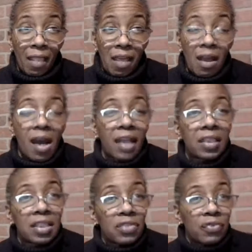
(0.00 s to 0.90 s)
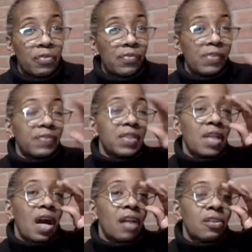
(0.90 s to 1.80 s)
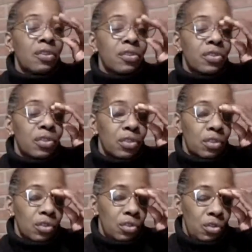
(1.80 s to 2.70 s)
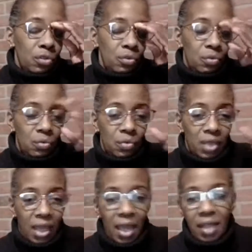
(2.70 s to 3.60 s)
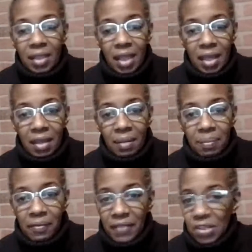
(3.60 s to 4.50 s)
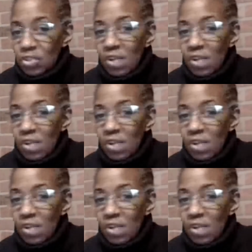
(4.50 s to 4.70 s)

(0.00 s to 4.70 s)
I think it's for $50. You get like professional high